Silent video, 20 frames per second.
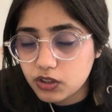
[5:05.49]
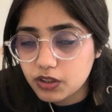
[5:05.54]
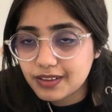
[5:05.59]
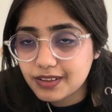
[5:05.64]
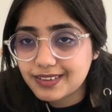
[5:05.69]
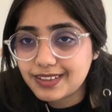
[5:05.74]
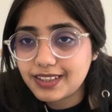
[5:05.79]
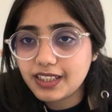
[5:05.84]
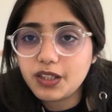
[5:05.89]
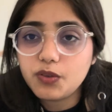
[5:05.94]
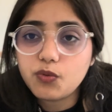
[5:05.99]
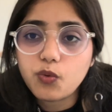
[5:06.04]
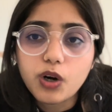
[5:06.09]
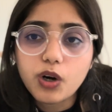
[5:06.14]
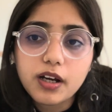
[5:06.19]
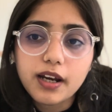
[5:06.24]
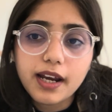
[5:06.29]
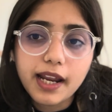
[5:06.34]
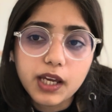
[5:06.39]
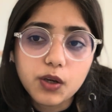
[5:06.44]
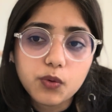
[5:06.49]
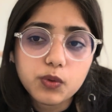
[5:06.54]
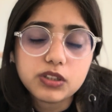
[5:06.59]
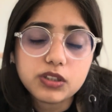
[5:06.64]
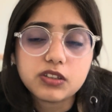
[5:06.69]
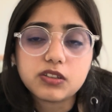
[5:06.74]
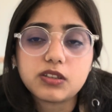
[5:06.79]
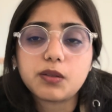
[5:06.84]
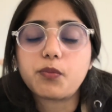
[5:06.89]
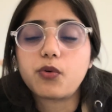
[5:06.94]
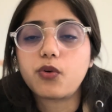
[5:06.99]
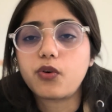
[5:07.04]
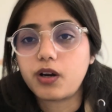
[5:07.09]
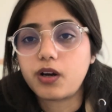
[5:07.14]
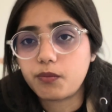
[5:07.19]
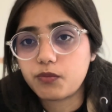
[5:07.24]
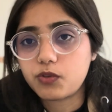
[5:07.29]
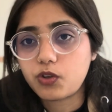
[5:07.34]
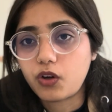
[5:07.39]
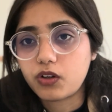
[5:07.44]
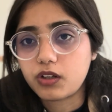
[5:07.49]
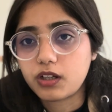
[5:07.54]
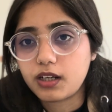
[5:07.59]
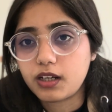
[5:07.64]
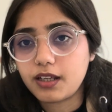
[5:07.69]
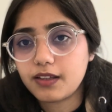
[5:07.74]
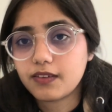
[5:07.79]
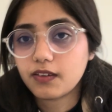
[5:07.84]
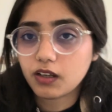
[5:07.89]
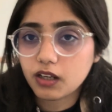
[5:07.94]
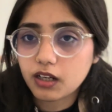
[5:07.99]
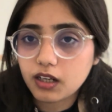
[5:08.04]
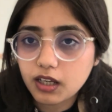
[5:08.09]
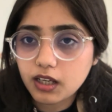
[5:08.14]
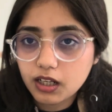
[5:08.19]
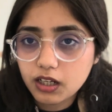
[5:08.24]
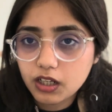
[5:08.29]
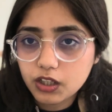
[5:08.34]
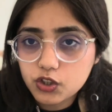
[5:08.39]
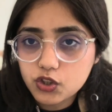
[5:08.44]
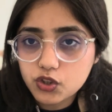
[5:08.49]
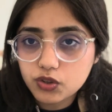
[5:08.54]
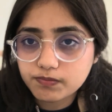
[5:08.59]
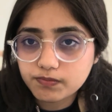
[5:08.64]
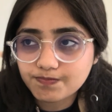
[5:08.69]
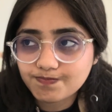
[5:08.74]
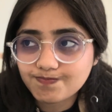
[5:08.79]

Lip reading: See what language is the program taught in. Is it in English?